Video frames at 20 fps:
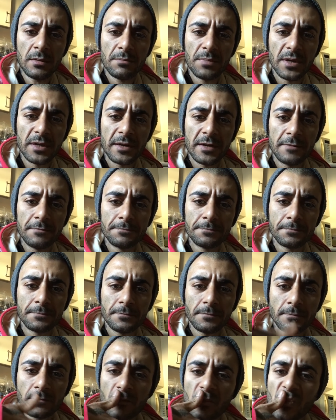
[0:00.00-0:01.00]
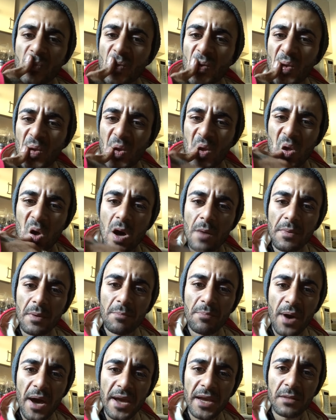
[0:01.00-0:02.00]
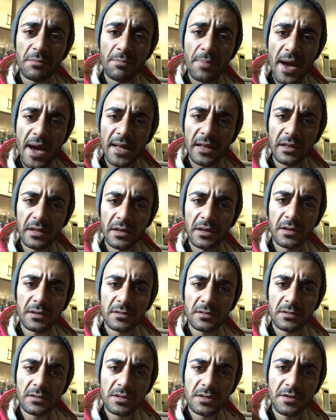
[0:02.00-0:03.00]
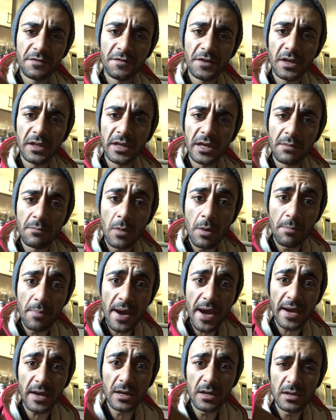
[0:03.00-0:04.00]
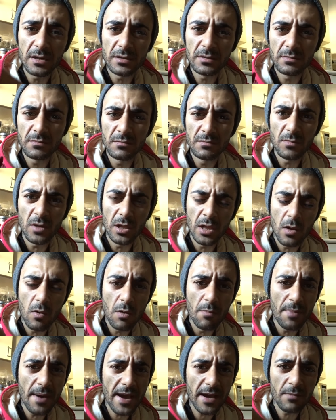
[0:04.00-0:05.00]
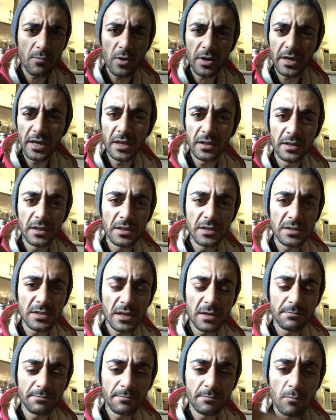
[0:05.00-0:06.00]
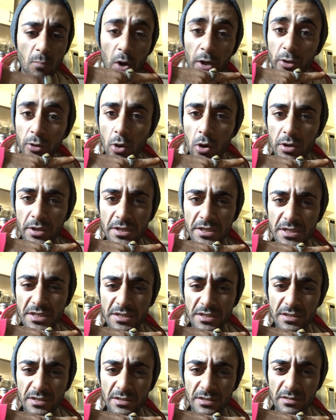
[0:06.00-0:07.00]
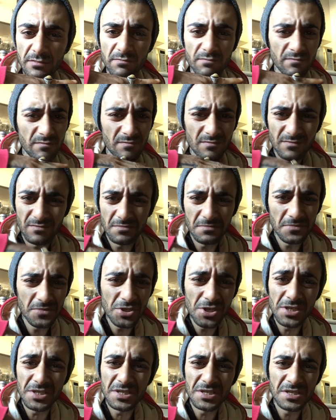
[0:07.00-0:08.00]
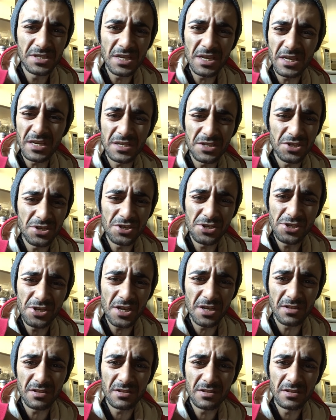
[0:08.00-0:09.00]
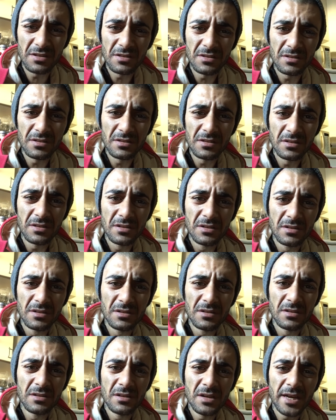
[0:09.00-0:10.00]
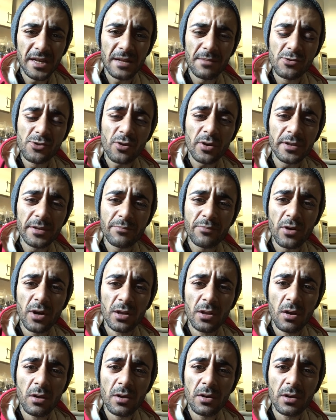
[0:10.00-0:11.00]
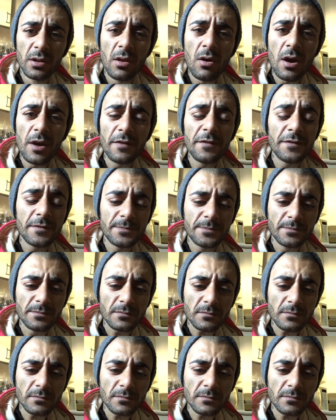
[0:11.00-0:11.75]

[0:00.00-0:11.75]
But I'm in pain badly, severely in my back, my lower back, my kidneys. My dog is, she's sick as shit. And I'm trying to prolong her life